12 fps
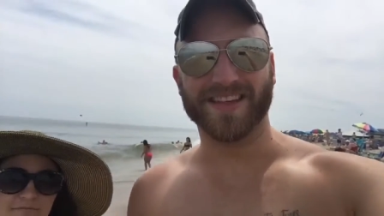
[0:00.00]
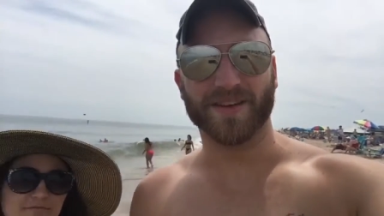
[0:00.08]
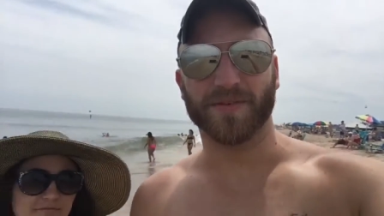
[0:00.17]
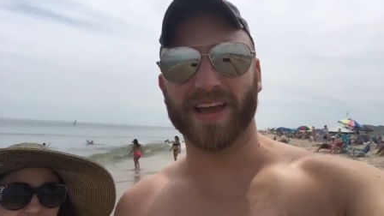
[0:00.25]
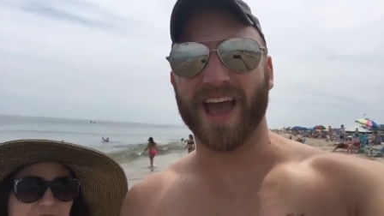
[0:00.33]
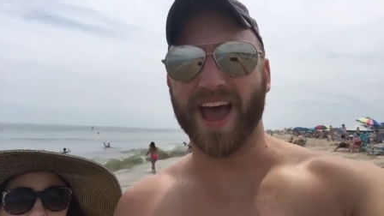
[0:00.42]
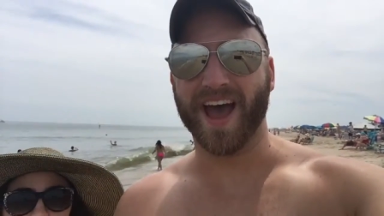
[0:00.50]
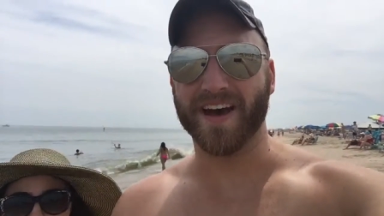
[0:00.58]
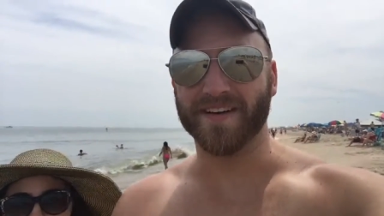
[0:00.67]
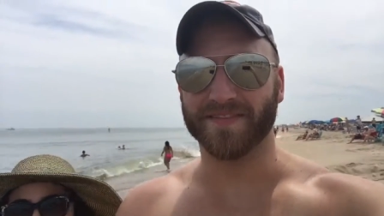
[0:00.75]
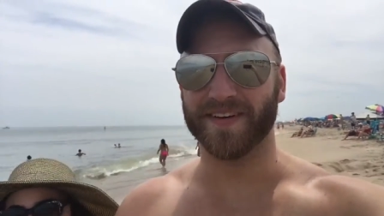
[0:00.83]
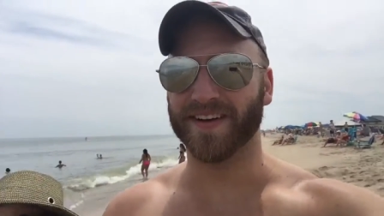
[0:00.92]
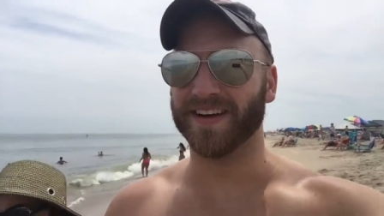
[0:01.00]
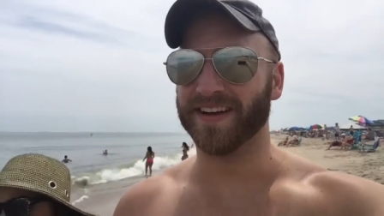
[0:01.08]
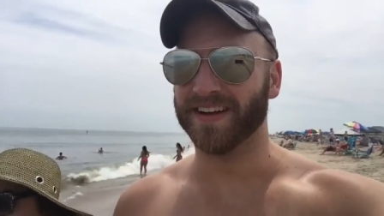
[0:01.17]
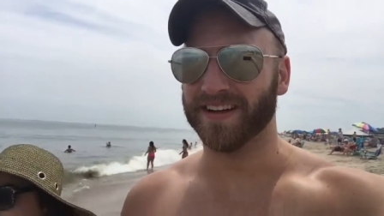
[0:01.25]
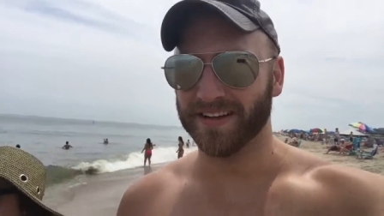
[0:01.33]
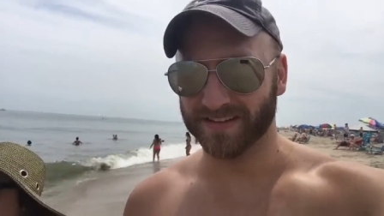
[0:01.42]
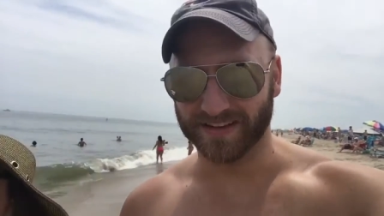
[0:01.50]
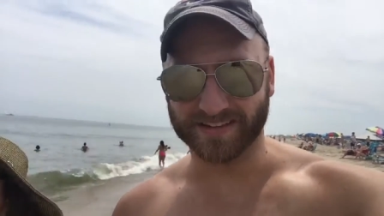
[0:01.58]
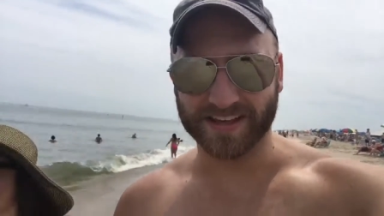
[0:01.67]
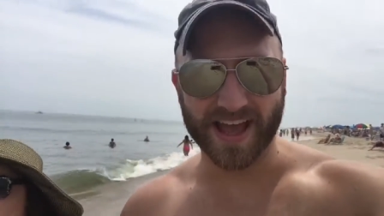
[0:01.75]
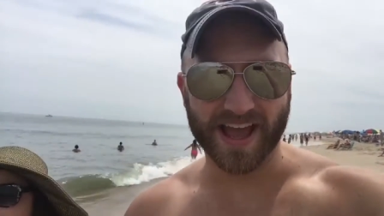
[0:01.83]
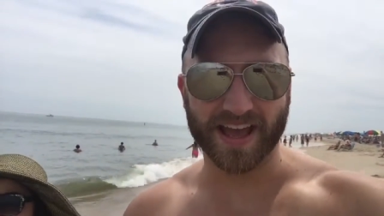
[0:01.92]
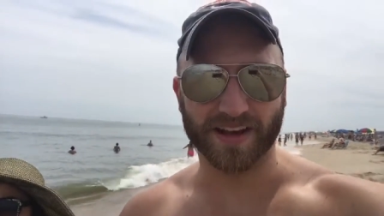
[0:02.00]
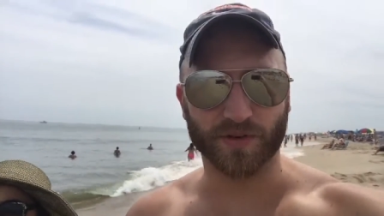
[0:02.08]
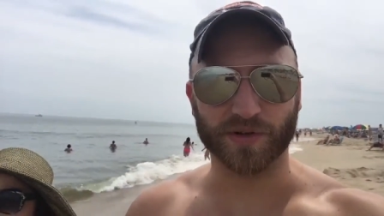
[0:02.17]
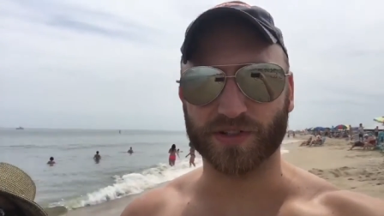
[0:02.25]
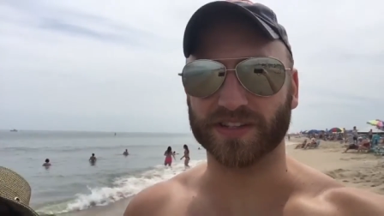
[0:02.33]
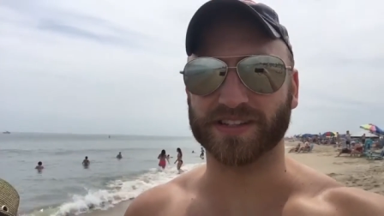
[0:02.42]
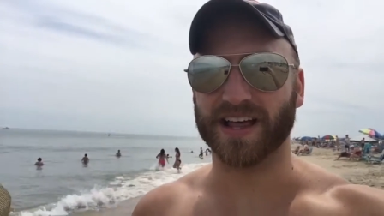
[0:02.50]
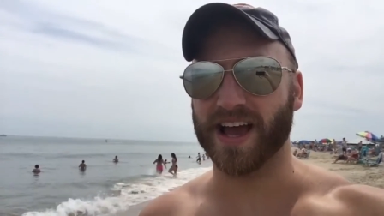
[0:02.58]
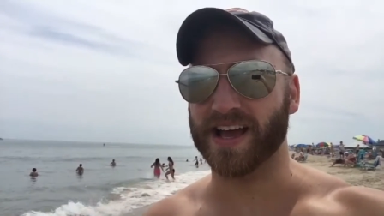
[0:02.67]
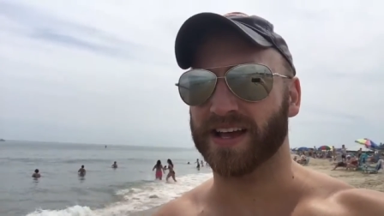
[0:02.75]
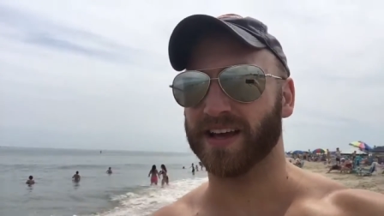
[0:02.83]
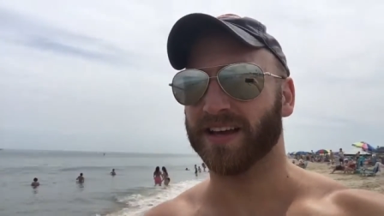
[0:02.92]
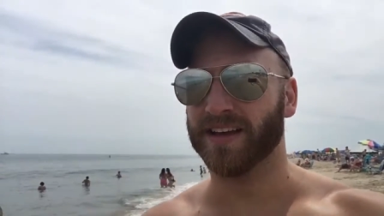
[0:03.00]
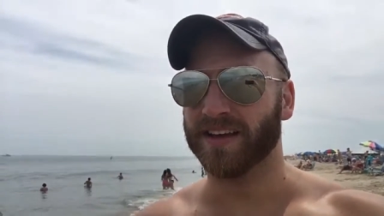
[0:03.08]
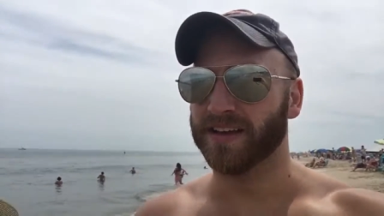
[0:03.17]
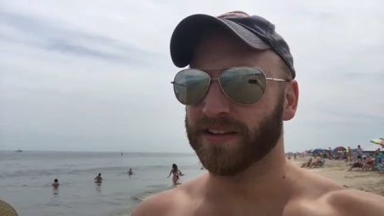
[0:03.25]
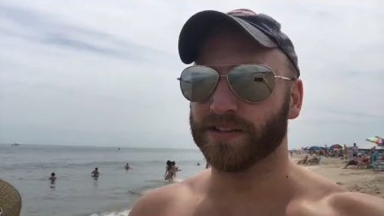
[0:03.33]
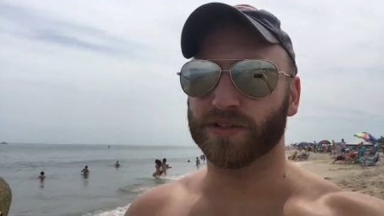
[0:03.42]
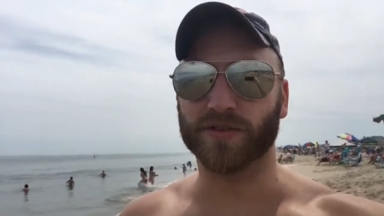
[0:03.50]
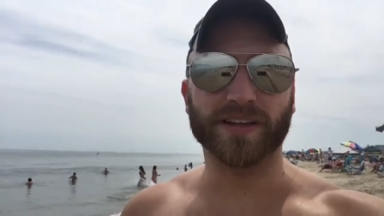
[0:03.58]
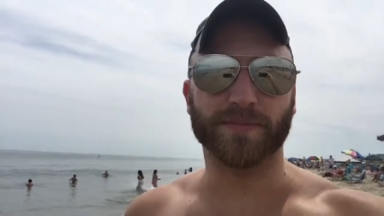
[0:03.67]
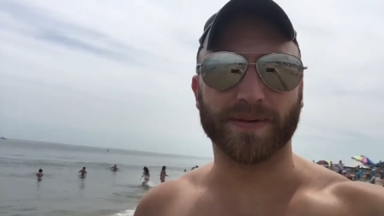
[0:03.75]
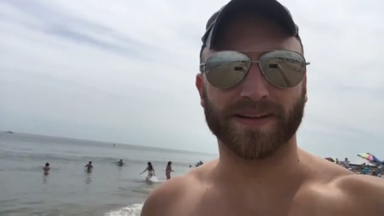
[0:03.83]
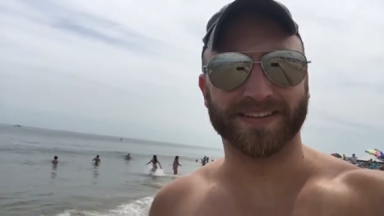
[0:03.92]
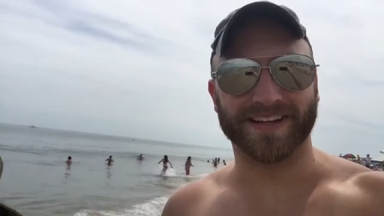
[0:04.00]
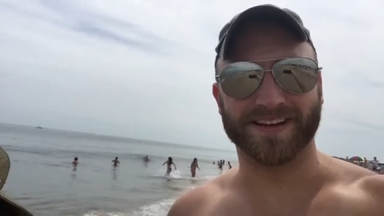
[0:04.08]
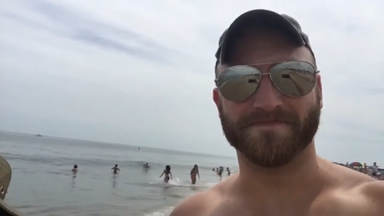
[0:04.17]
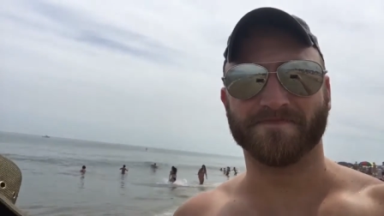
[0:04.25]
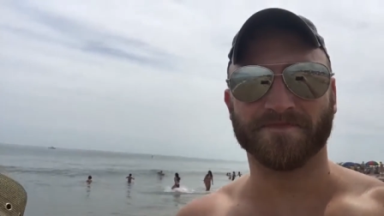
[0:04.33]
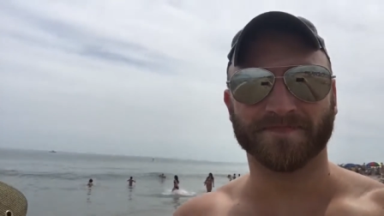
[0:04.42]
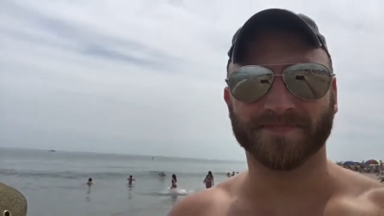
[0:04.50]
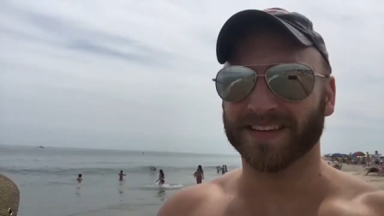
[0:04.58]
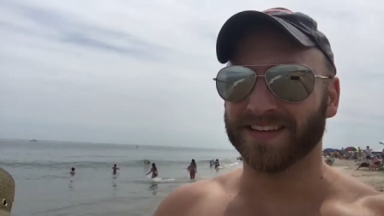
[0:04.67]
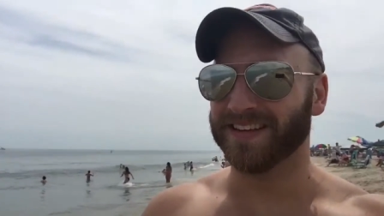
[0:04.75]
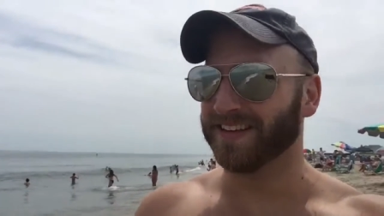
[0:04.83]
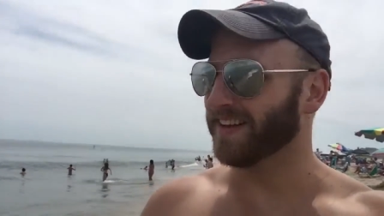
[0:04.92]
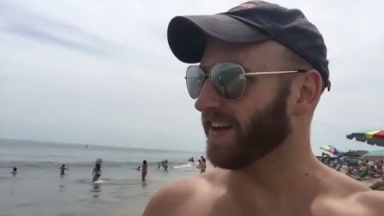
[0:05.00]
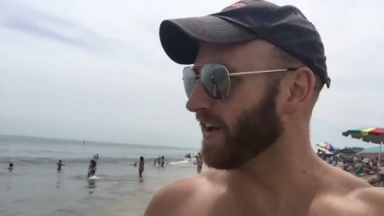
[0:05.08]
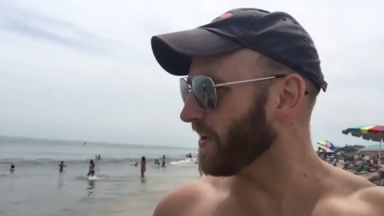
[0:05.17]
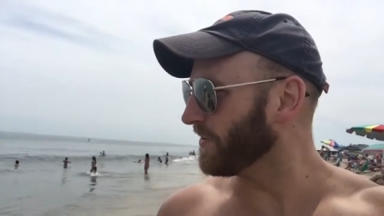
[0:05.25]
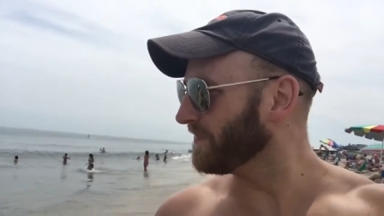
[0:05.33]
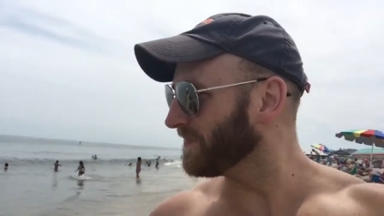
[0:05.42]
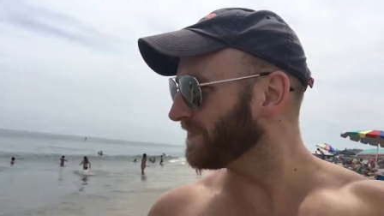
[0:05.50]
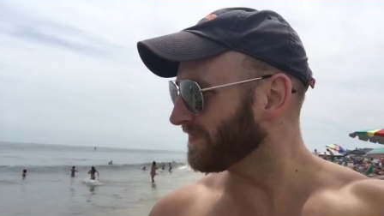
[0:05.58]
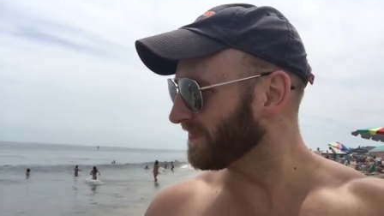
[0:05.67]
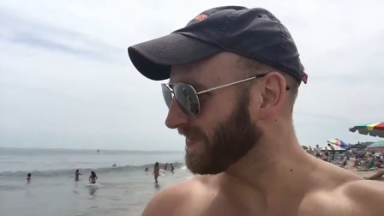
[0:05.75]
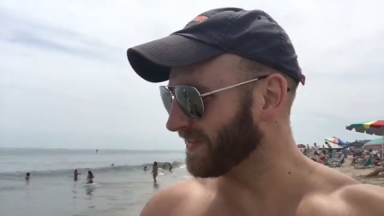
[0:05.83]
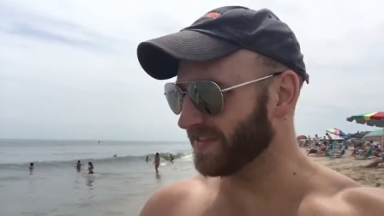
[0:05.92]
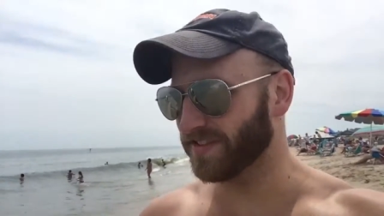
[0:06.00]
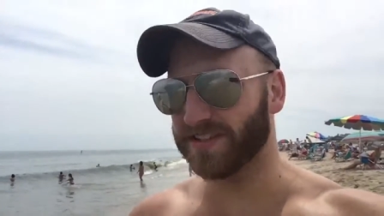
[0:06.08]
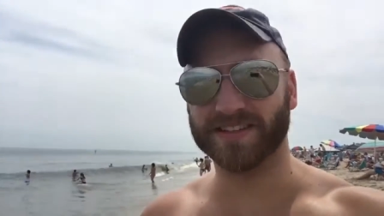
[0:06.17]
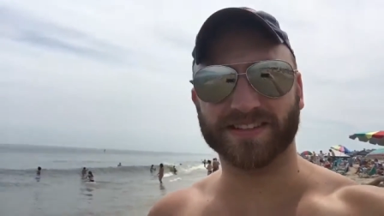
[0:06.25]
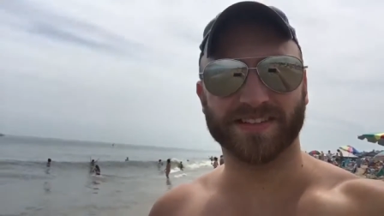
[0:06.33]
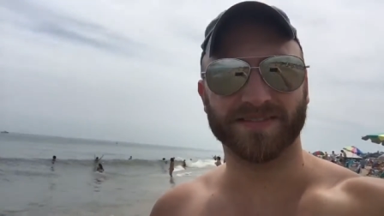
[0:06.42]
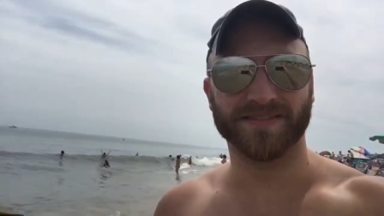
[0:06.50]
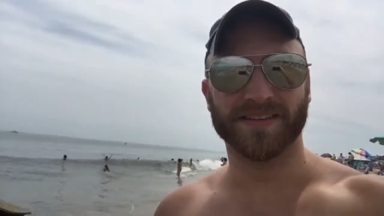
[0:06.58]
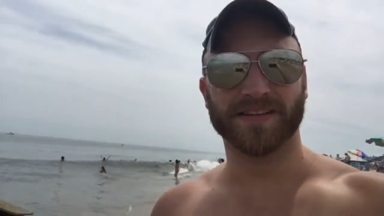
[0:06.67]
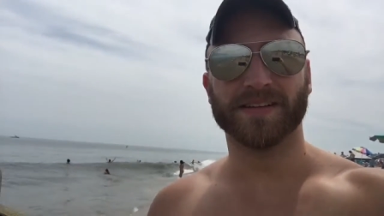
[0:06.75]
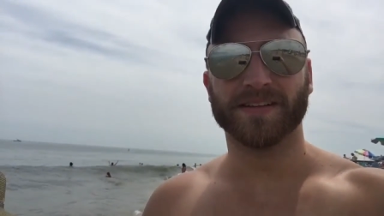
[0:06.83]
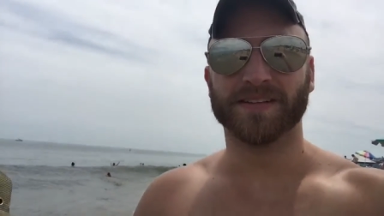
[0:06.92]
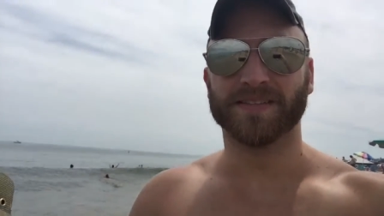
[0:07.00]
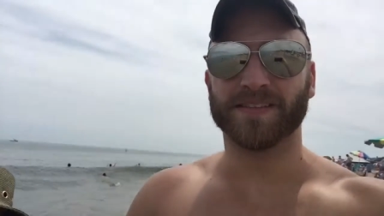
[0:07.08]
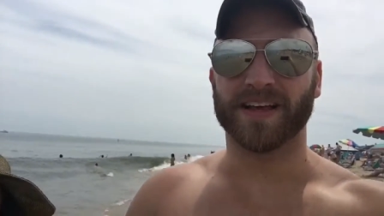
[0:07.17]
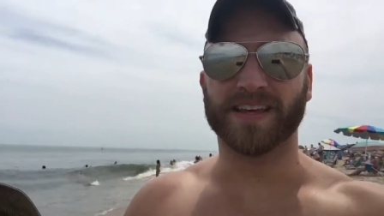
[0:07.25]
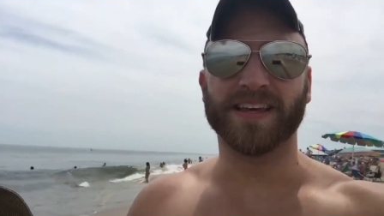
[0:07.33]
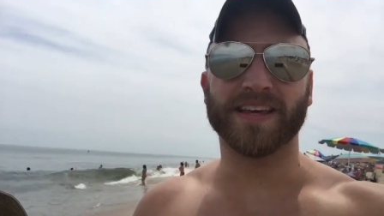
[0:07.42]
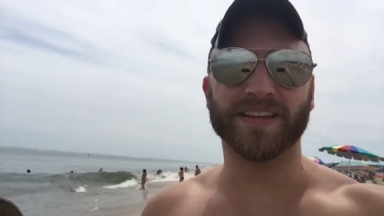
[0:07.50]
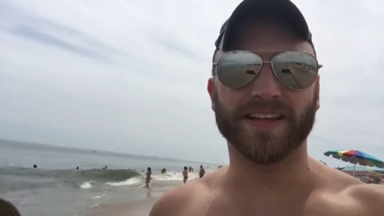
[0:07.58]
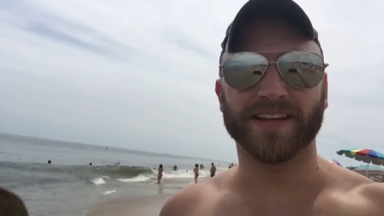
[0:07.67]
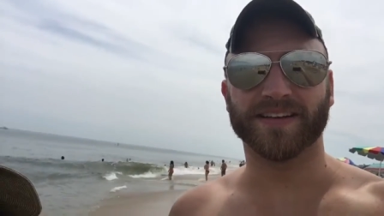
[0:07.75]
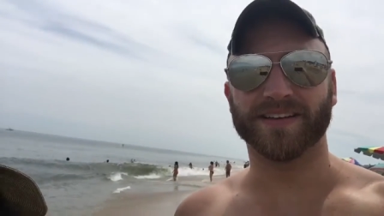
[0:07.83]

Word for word: then we have the sand, which is like strength building. You know, it's just a healing,